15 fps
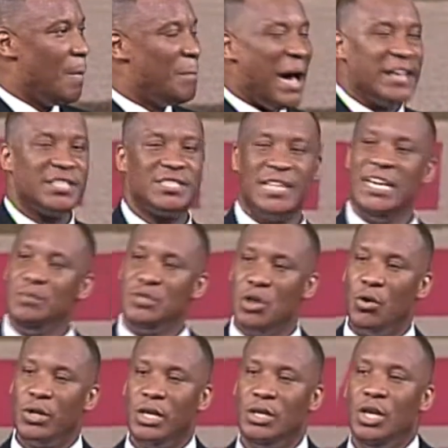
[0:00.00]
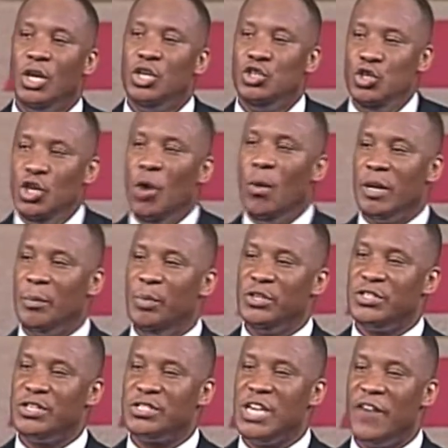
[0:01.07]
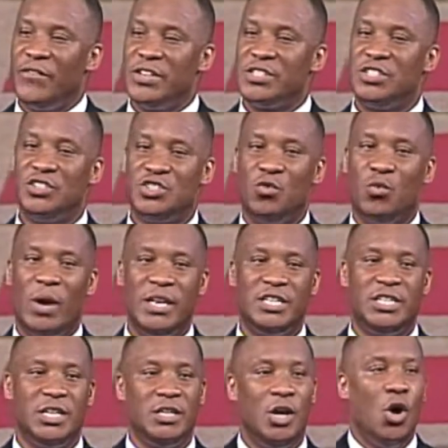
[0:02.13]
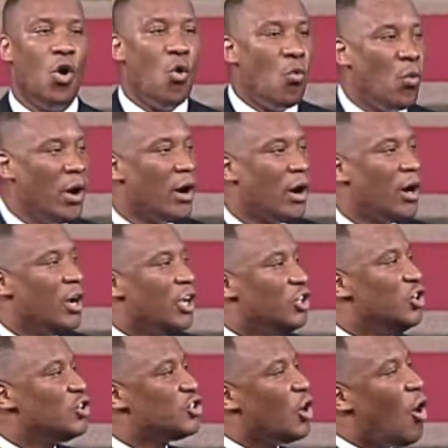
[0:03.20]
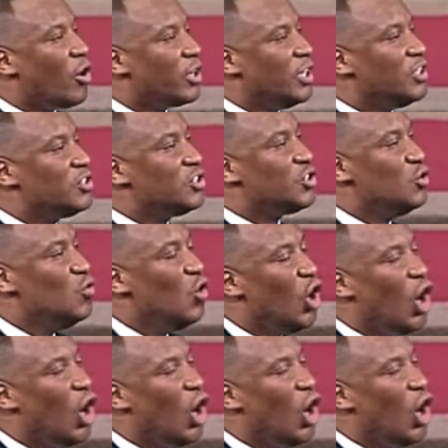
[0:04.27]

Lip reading: By the same token, you don't want to put yourself in a situation where you're talking too